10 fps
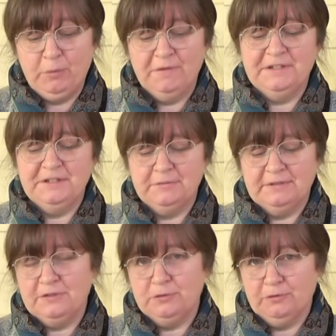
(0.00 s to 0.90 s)
wanted to
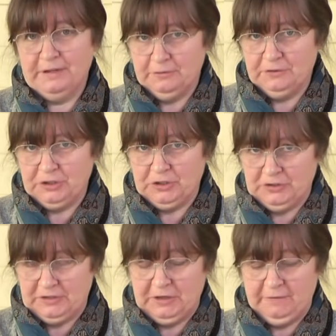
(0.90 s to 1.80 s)
restore it or to
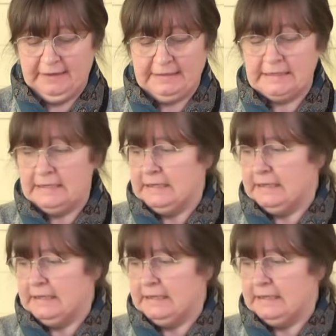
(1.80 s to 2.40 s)
conserve it.